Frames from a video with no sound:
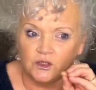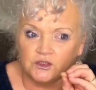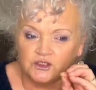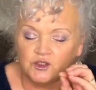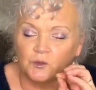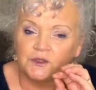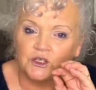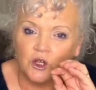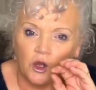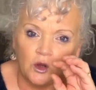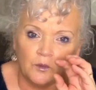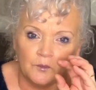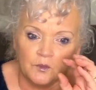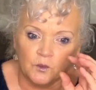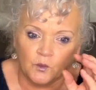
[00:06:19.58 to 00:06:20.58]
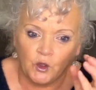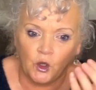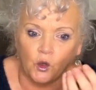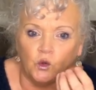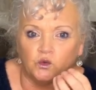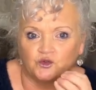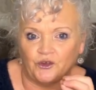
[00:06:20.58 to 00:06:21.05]
some had got
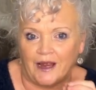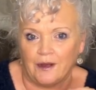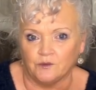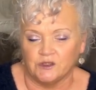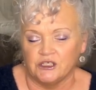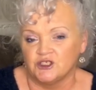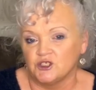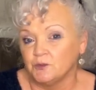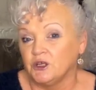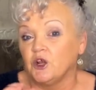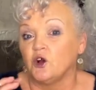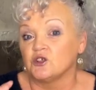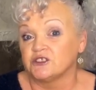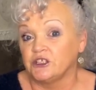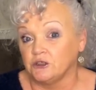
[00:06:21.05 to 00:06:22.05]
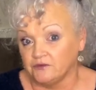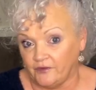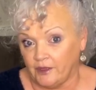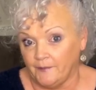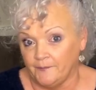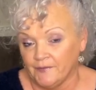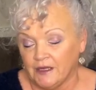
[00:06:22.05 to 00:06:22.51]
gold round and some had got
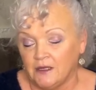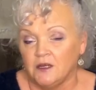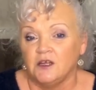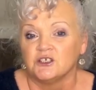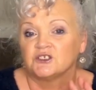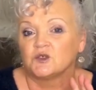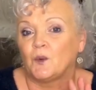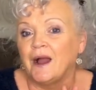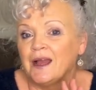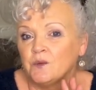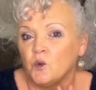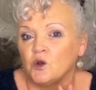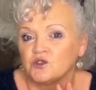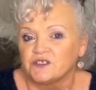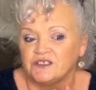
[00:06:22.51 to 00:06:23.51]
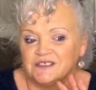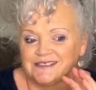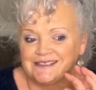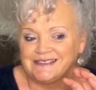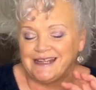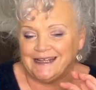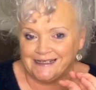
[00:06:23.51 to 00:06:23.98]
silver. So I wanted
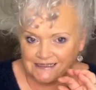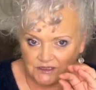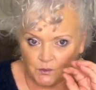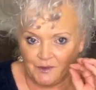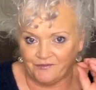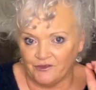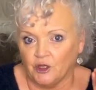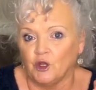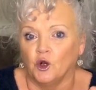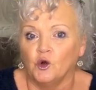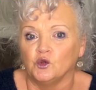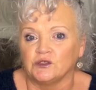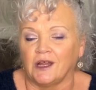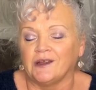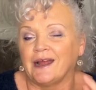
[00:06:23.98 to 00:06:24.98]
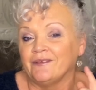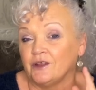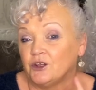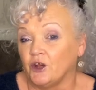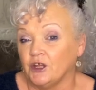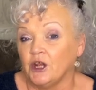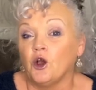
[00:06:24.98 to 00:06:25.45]
6 with the gold on, and
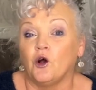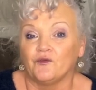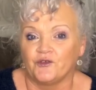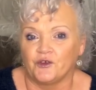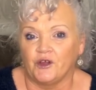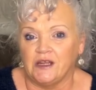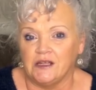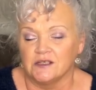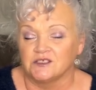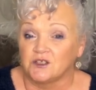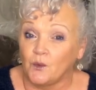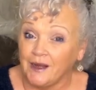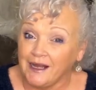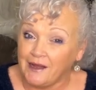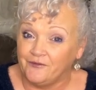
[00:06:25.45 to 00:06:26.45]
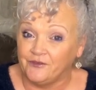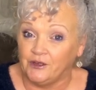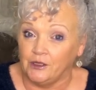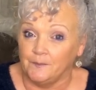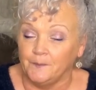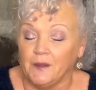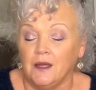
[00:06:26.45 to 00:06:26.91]
they'd only got 3. So I left
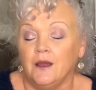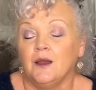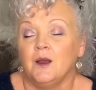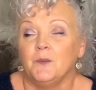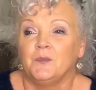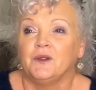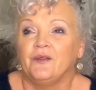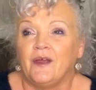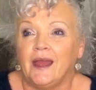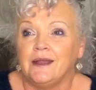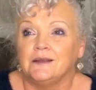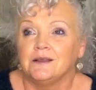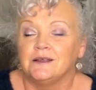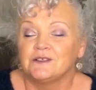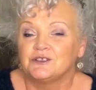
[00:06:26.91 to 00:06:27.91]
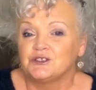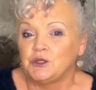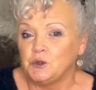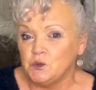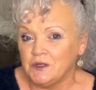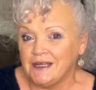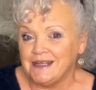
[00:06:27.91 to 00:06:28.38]
them. But then
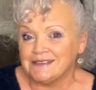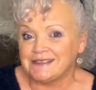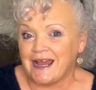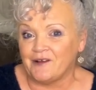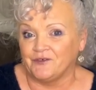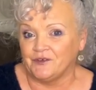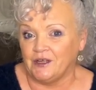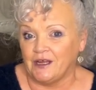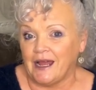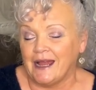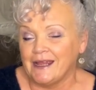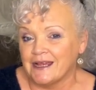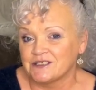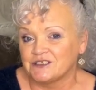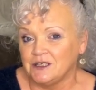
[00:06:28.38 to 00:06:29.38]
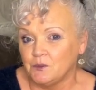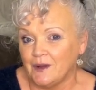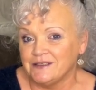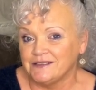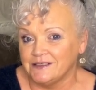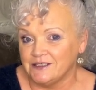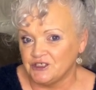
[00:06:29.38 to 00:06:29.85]
2 days after, I actually
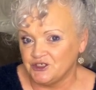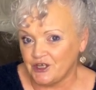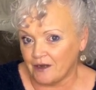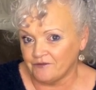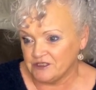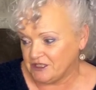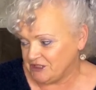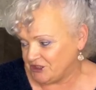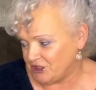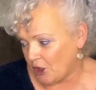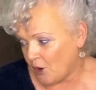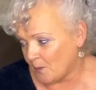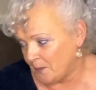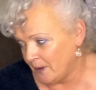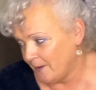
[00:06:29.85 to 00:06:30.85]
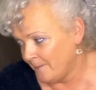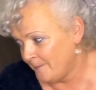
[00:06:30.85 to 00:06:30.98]
went in a charity shop.